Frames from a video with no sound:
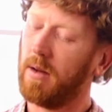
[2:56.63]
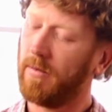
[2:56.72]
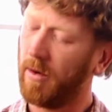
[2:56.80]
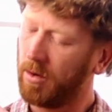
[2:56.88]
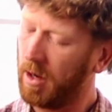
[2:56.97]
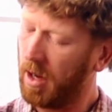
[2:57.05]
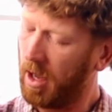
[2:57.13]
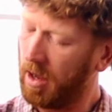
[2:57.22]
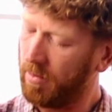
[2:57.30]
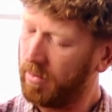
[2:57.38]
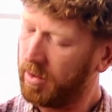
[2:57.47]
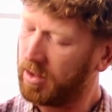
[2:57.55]
fold it
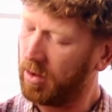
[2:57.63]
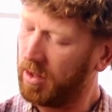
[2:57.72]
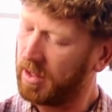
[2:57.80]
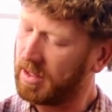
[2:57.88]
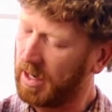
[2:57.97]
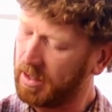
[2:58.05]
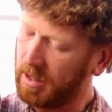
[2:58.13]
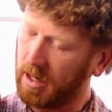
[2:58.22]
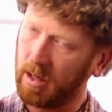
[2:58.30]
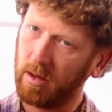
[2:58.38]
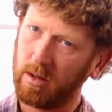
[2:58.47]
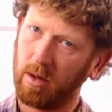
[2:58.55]
up, sew these sides
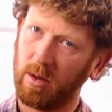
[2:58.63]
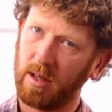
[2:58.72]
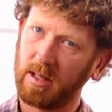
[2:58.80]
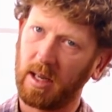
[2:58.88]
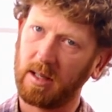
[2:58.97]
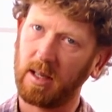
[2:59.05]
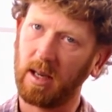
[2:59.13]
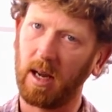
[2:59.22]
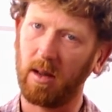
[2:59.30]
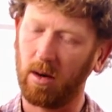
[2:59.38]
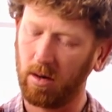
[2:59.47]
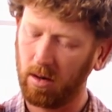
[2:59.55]
together, sew these sides
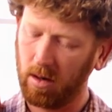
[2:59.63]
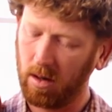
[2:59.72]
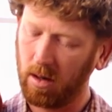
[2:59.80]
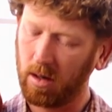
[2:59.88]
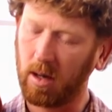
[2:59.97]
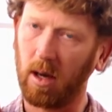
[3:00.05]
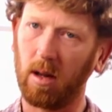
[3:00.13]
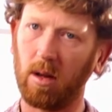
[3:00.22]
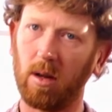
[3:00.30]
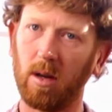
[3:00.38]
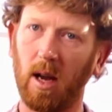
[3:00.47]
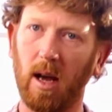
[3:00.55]
together, cut a
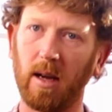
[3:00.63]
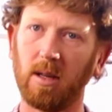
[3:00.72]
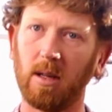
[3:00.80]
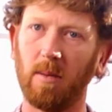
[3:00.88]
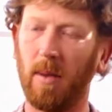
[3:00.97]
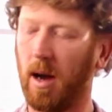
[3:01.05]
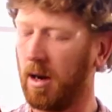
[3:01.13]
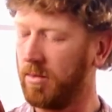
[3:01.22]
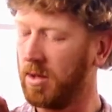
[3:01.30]
little notch in the bottom.